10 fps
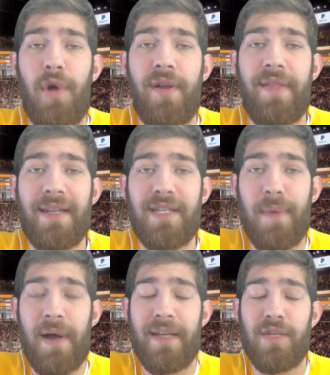him earning that
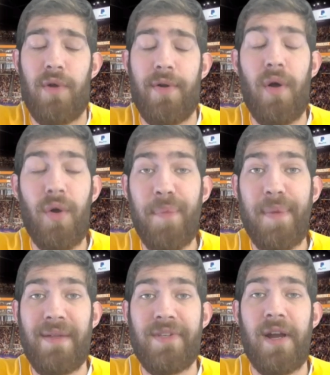spot as well. It all
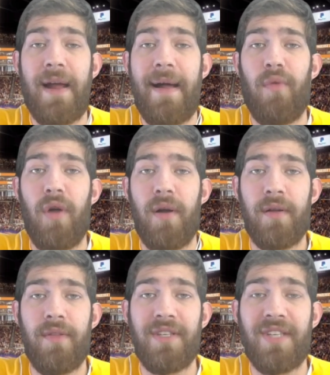depends on how
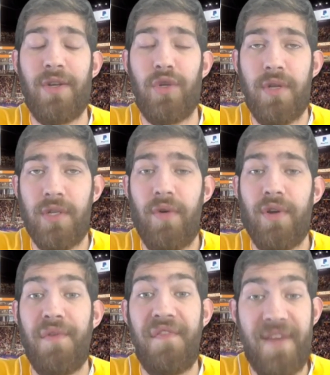long this injury is
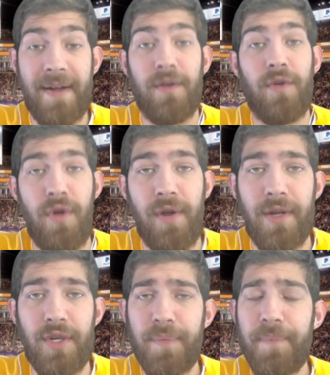going to affect
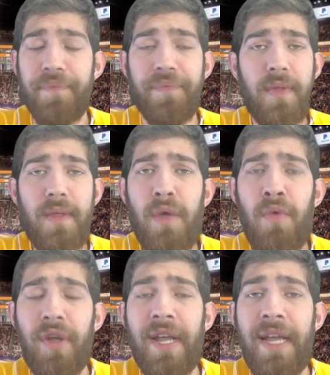Nurkic.
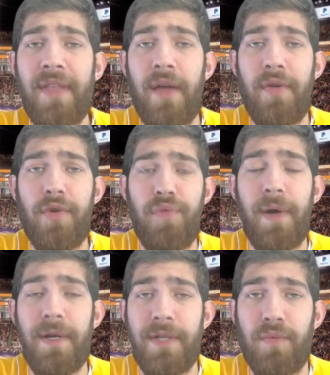And looking at the other two
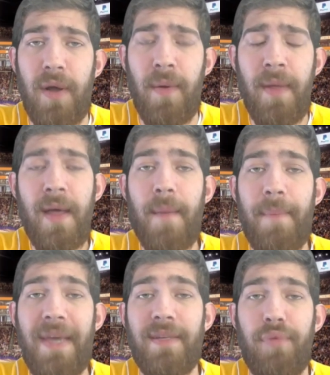players as well,
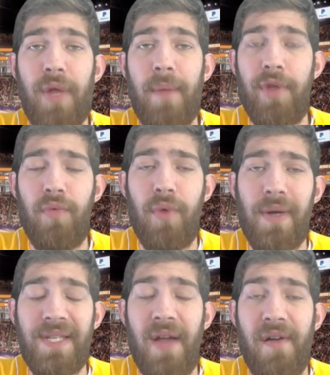Mason Plumlee
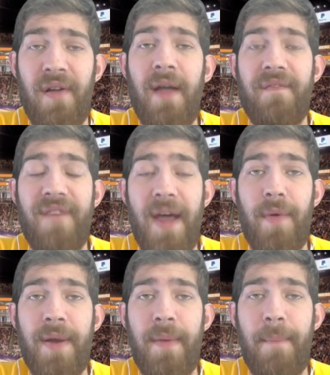was their
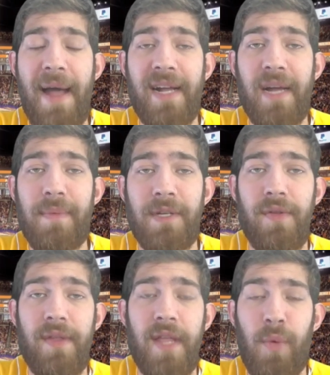veteran backup
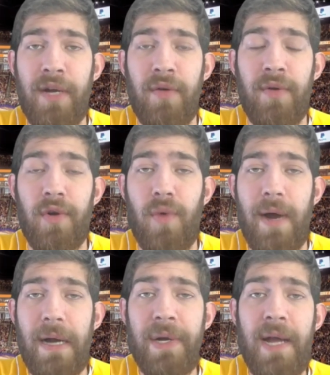center that they went out and
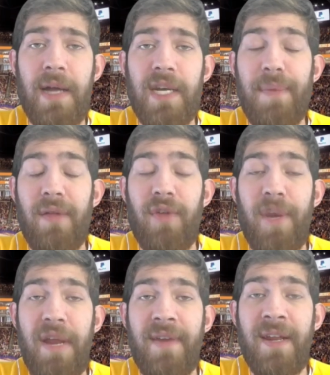acquired to be a
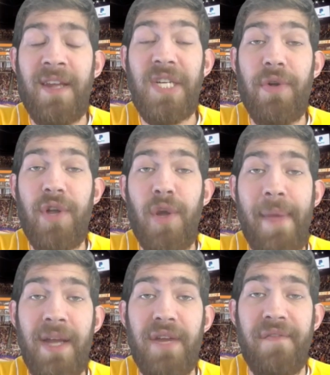little bit of an interior
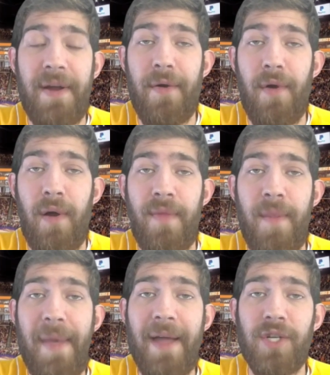paint defender on
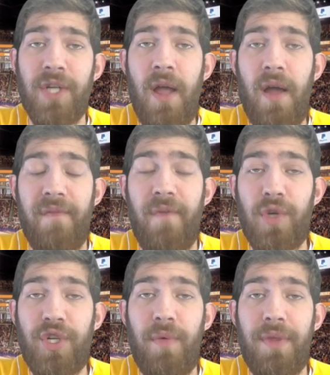the bench.
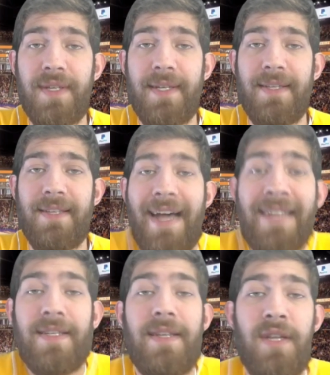Unfortunately, with the Suns
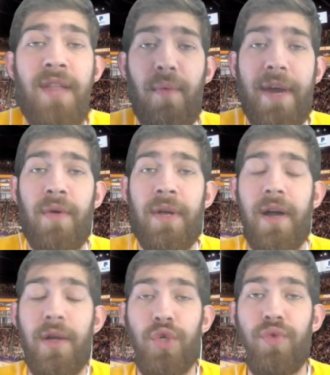last season, they went out and
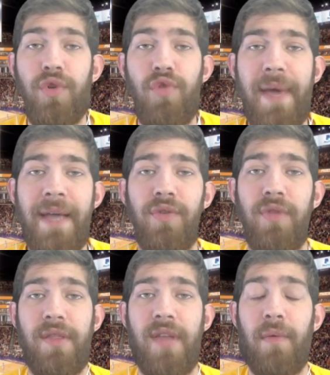got Drew Eubanks, who
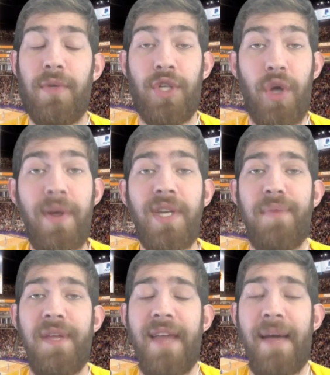they thought was going to
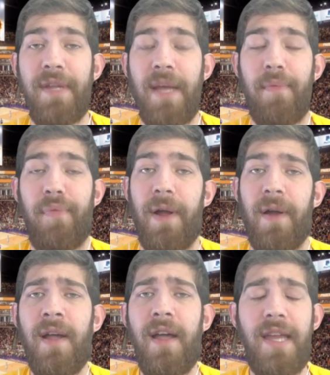be that type of
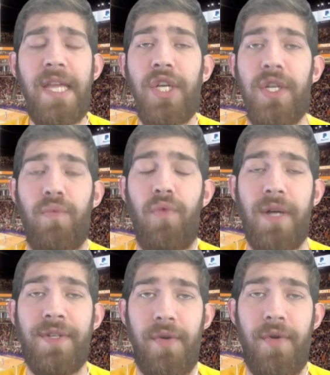player, and he just
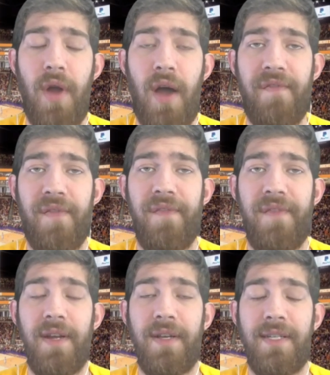was not for the
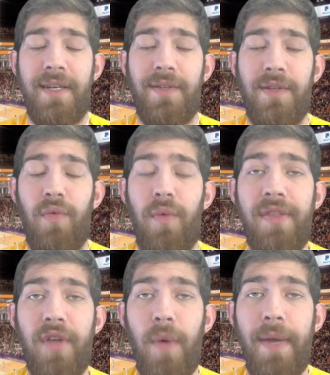Phoenix Suns. So
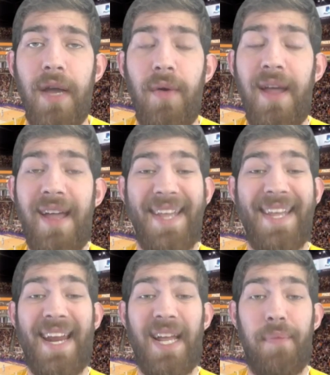with going out
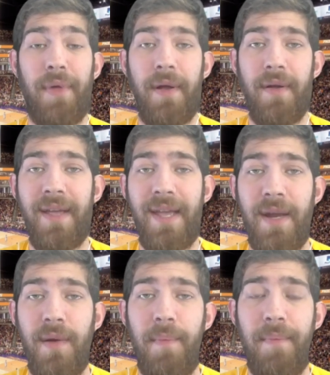and getting a player
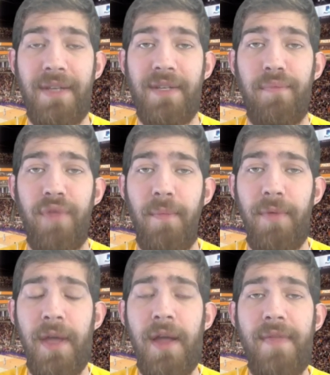in Mason
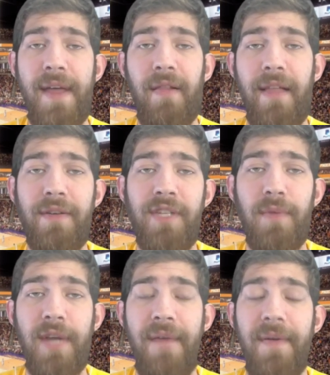Plumlee, that allows
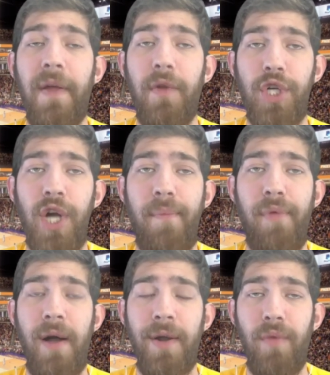them to have another shot
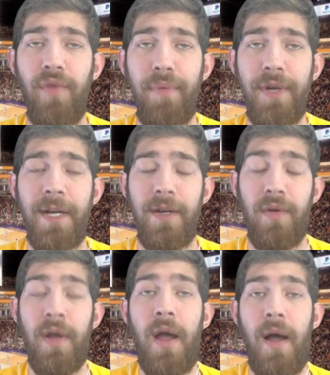blocker, rim
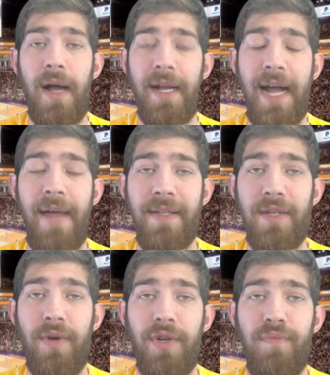protector, a guy
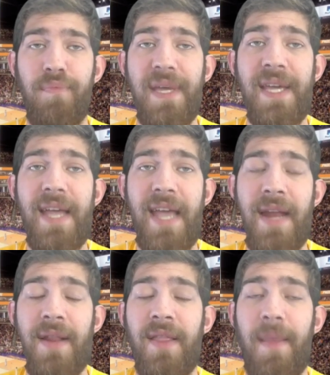that's going to be
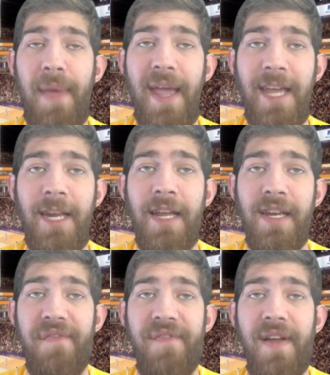in the paint
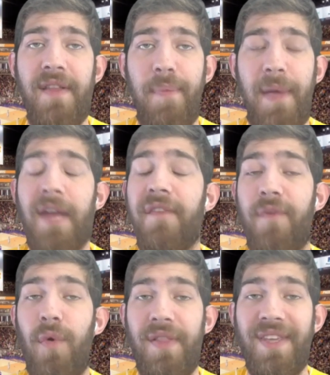and defend the paint
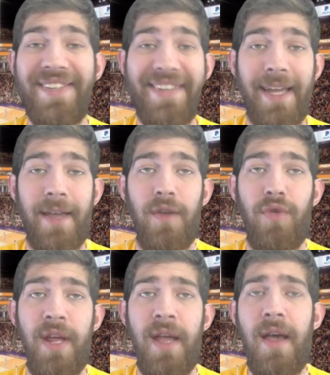for the second
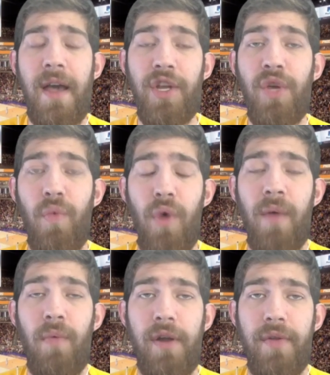unit, and you
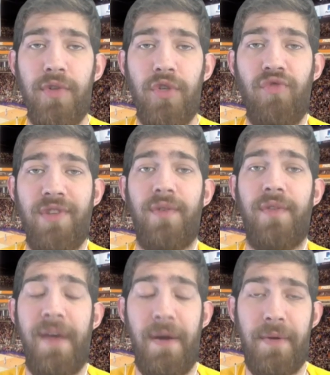want one of those
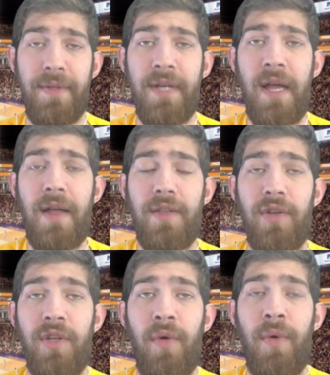grizzled veterans. It's
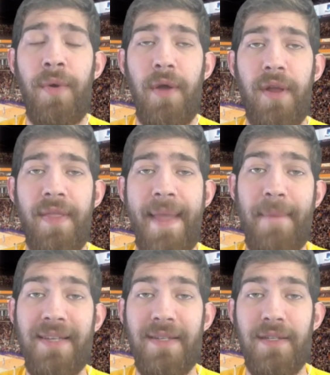also noted that
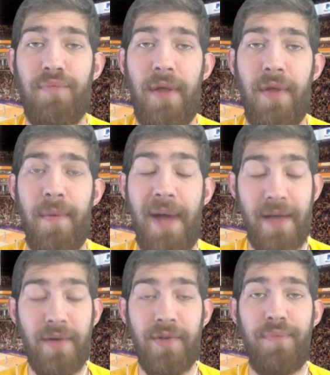Mason's brother
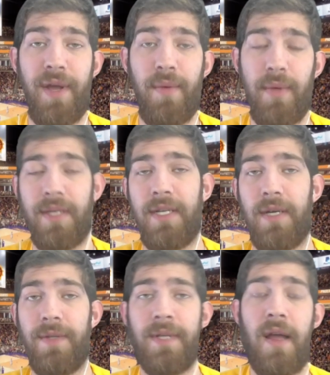Miles played with the
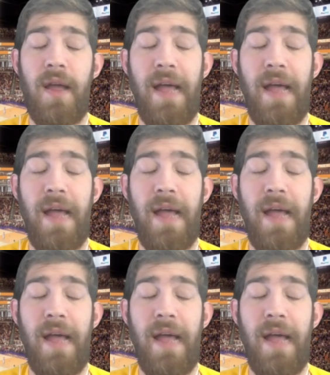Suns